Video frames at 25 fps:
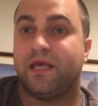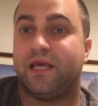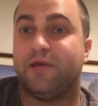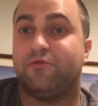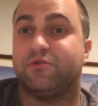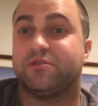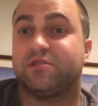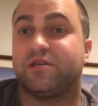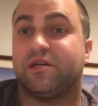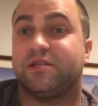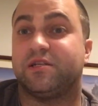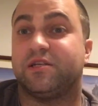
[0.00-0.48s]
He
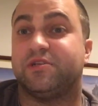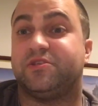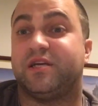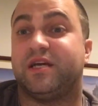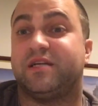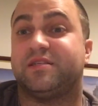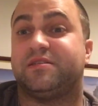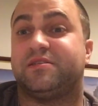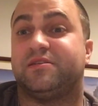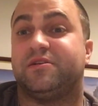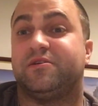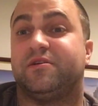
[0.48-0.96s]
was on the
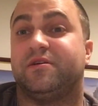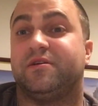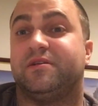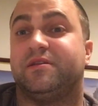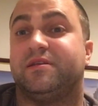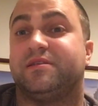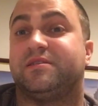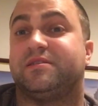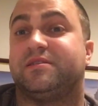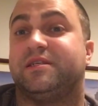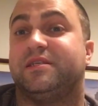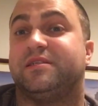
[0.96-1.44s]
Jets during
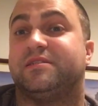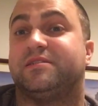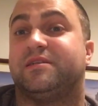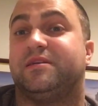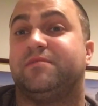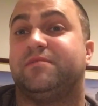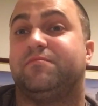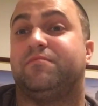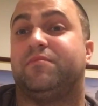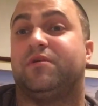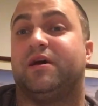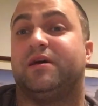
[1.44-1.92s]
this
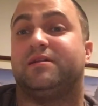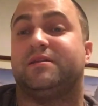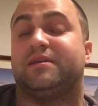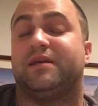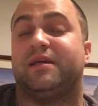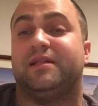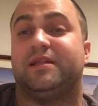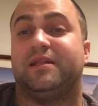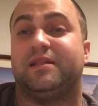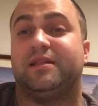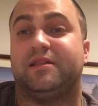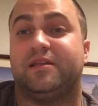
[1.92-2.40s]
season, but
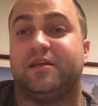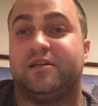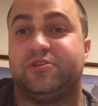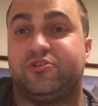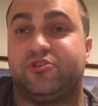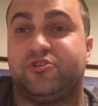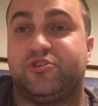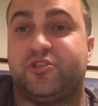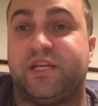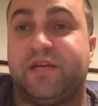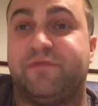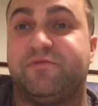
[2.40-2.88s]
then the
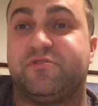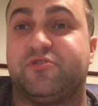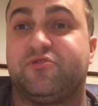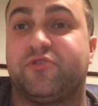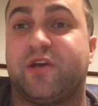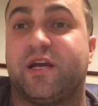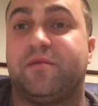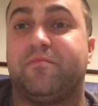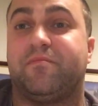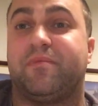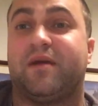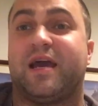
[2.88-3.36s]
Chiefs
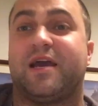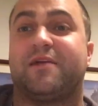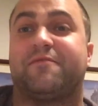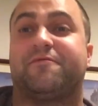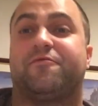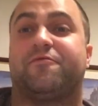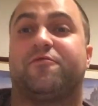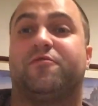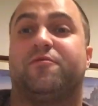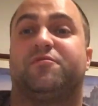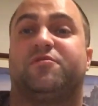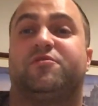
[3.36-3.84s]
traded back
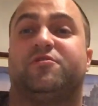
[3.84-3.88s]
for him.